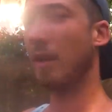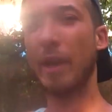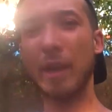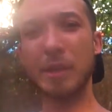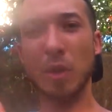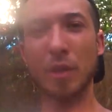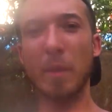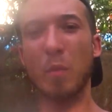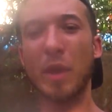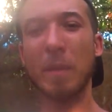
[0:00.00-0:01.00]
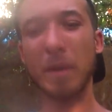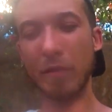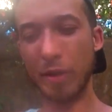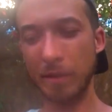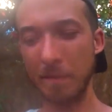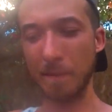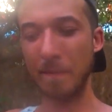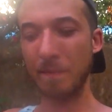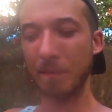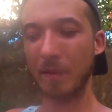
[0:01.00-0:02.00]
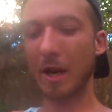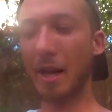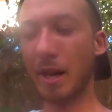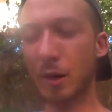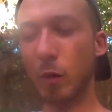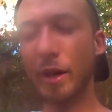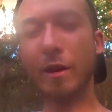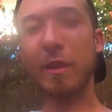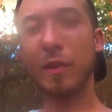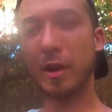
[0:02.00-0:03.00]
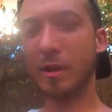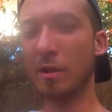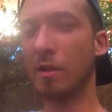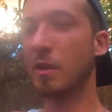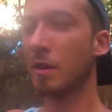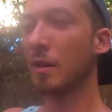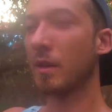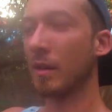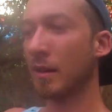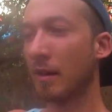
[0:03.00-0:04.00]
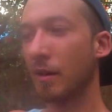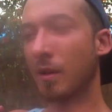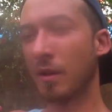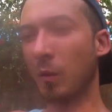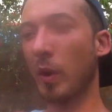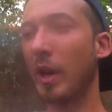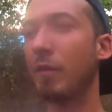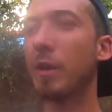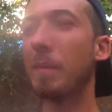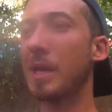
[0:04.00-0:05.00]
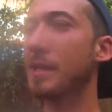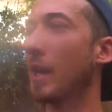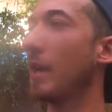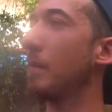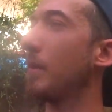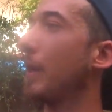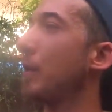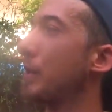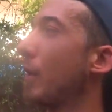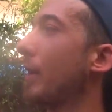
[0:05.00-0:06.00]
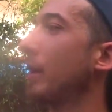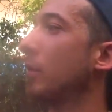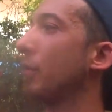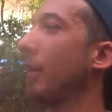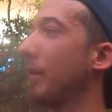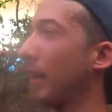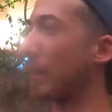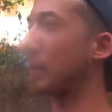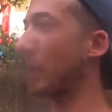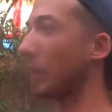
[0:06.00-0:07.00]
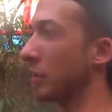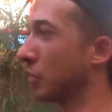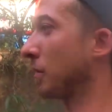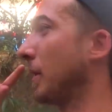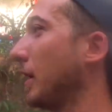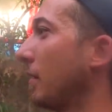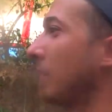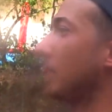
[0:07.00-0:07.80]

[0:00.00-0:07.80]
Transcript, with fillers: and I told him where I'm living and what he then did Whenever a bus came, he was looking through the entire station to me